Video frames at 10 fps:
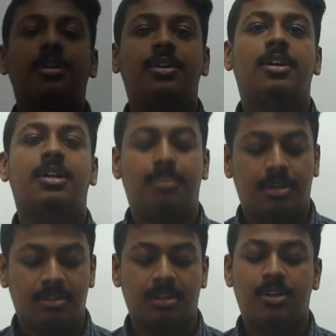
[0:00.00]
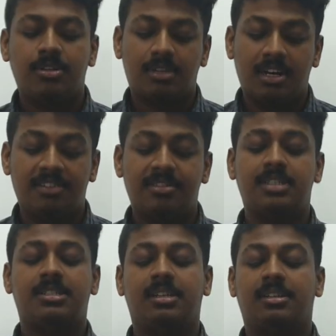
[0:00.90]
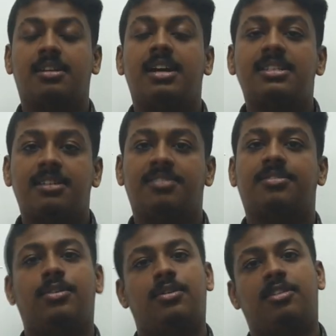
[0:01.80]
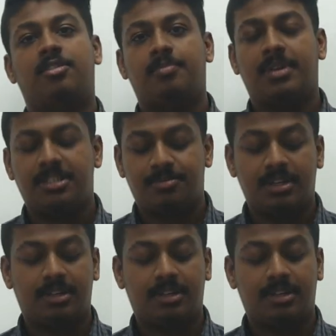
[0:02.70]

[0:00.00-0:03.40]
to talk about the lost relevance in the rise and fall of management